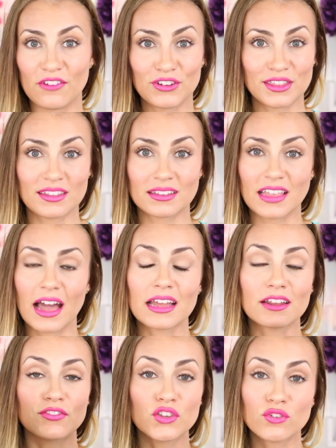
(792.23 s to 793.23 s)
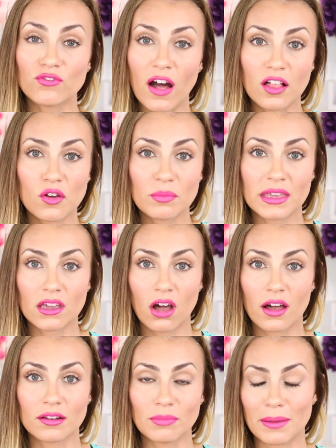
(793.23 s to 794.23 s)
everything like that, and if you follow me
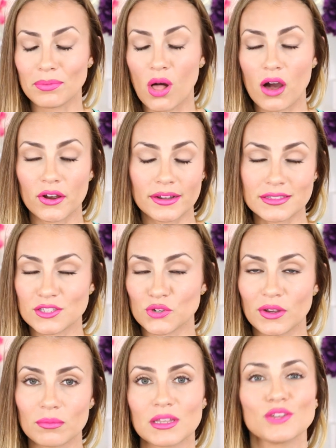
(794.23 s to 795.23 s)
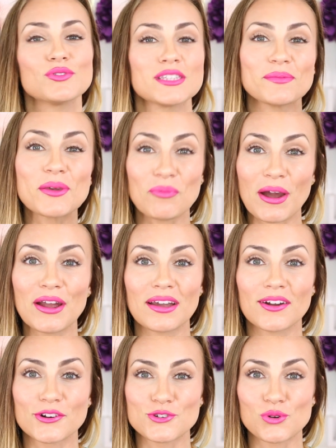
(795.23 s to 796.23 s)
on my blog or Instagram, then you see me
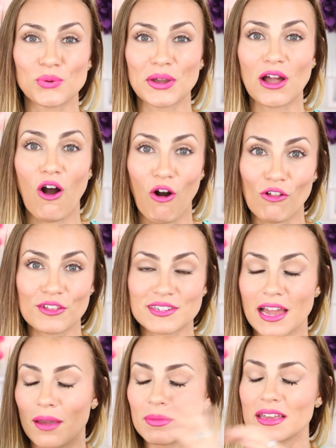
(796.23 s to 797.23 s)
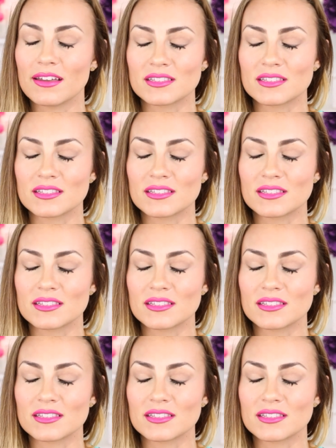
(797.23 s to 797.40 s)
wearing her jewelry all the time.